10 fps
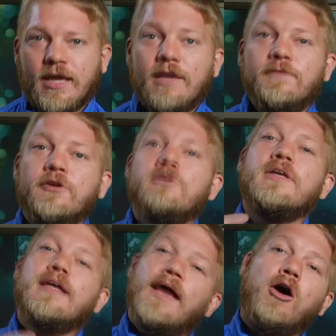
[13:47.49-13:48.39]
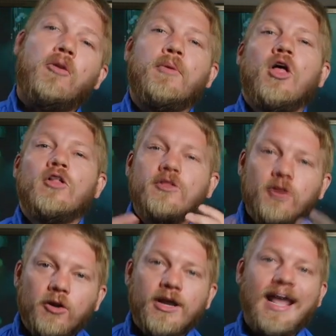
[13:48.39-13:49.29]
If you need help
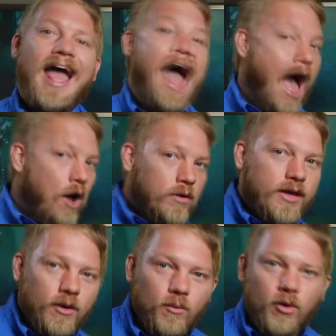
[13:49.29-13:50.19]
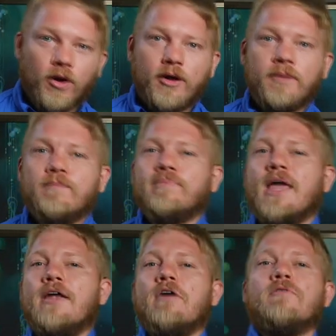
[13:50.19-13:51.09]
learning how to get work,
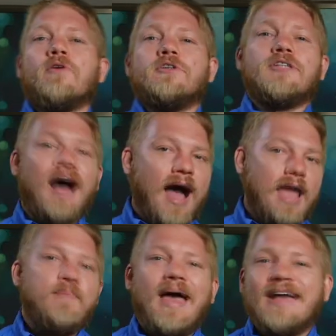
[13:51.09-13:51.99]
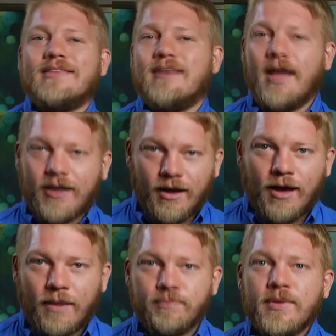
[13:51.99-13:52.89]
head over to i a path dot
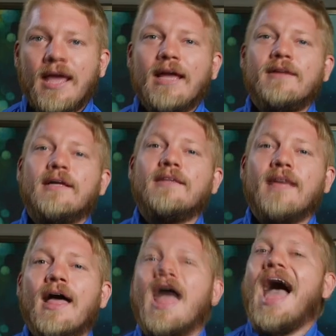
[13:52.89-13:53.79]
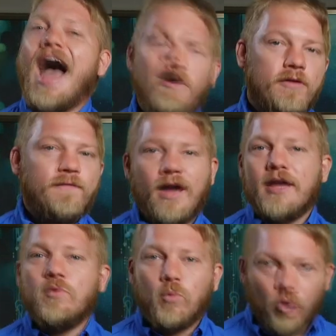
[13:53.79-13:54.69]
com and click the How to
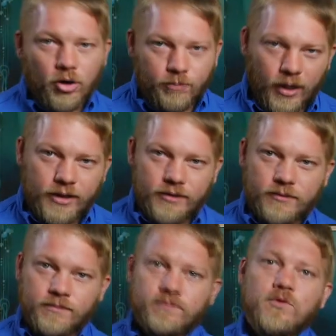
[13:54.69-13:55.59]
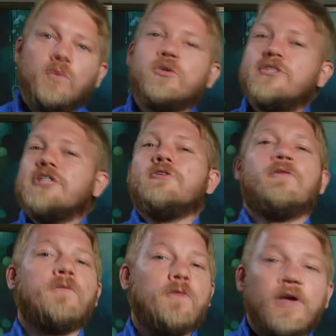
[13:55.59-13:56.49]
Find Work button. We'll send you a
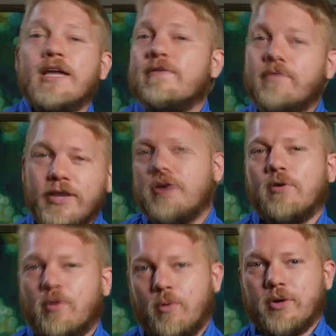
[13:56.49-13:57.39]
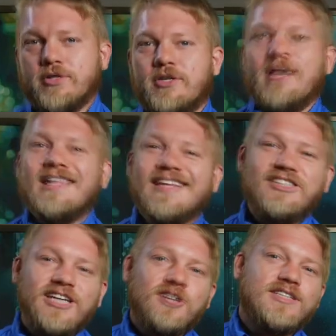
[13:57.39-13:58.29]
free video course that
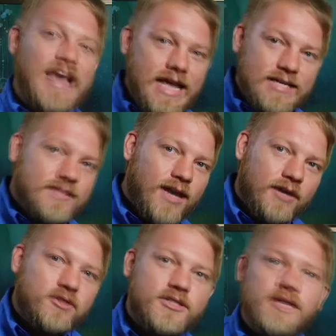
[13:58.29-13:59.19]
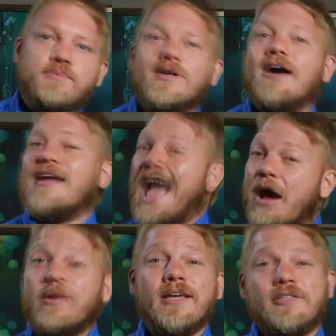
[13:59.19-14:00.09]
shares insider tips on how
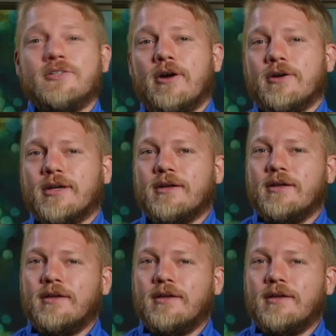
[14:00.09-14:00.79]
to get started.